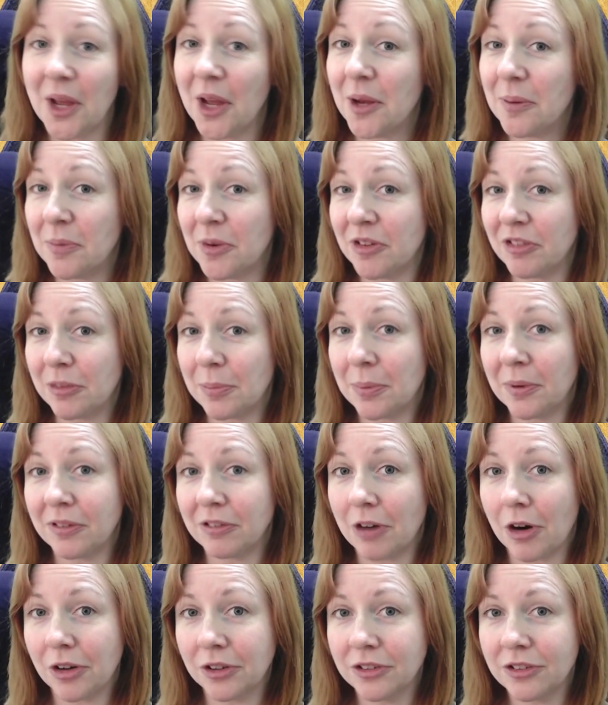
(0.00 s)
immovable
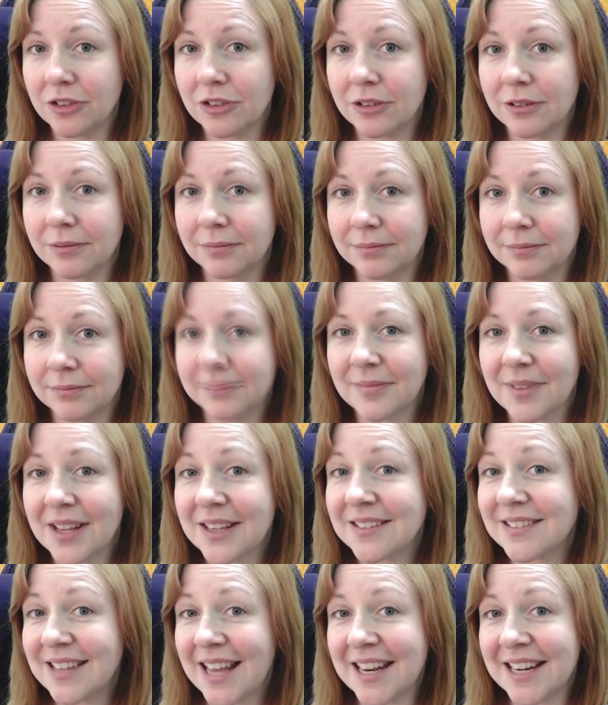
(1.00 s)
rods,
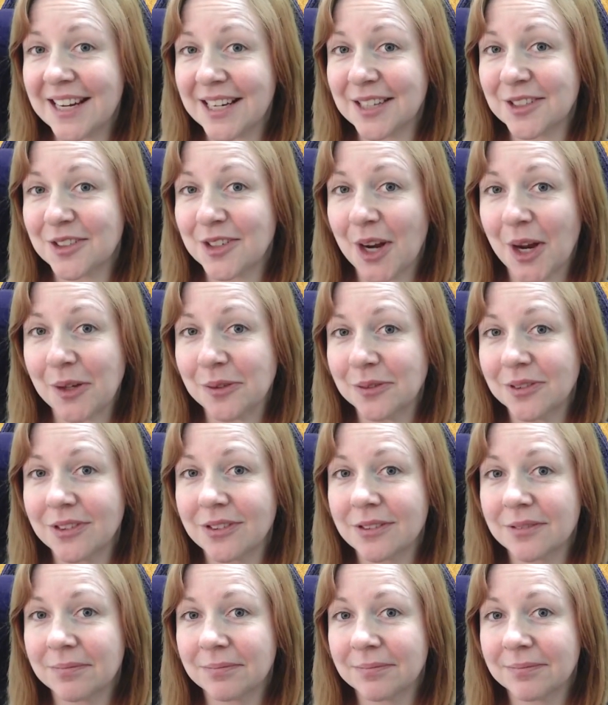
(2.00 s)
sending
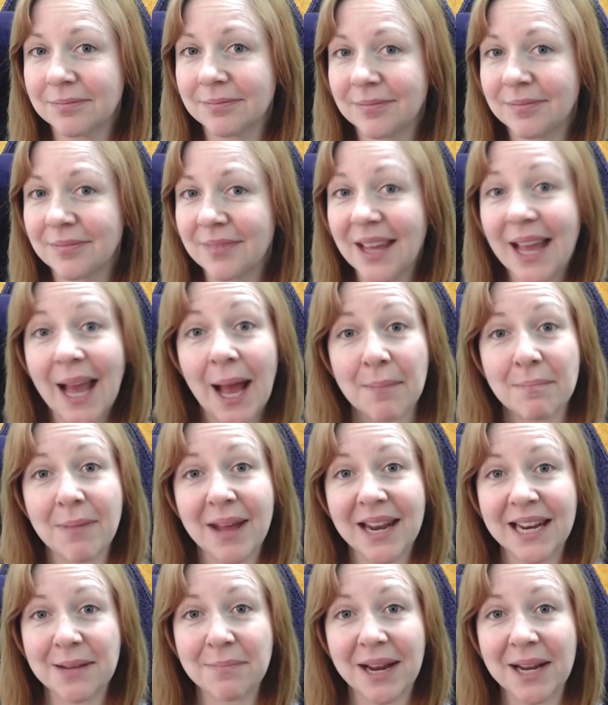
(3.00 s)
stones, and
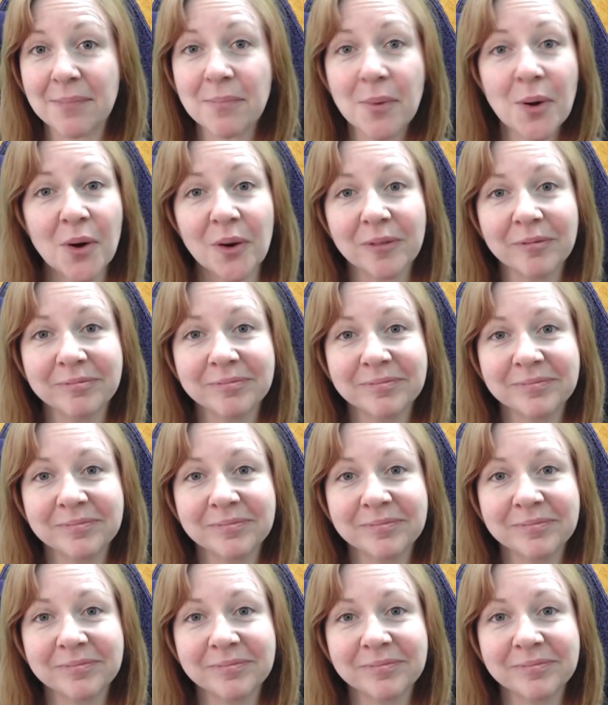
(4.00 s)
many, many more.